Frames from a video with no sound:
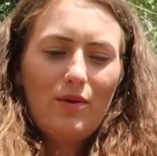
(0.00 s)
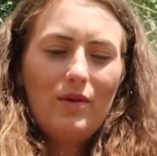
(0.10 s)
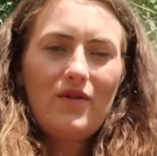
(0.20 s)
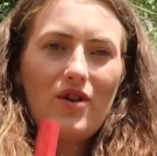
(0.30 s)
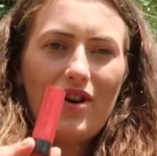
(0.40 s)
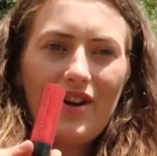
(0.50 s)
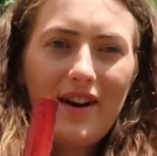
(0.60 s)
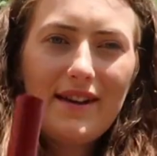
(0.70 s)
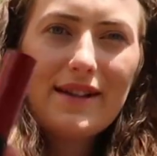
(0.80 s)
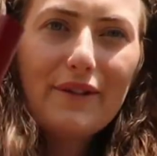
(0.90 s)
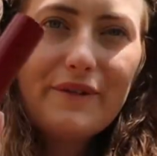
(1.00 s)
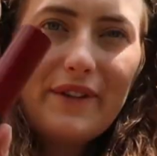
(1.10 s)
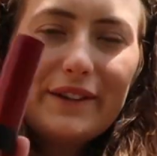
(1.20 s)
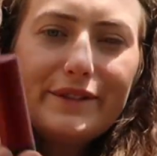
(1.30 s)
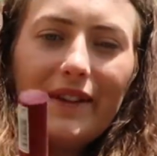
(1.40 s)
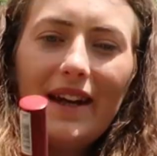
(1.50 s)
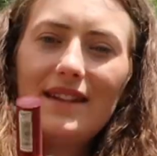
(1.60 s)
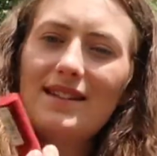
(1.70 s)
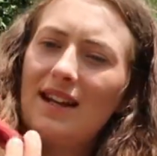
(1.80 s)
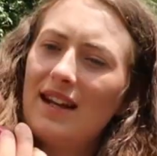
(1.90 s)
We've got a nice
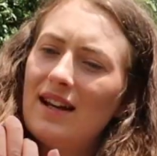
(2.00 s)
velvet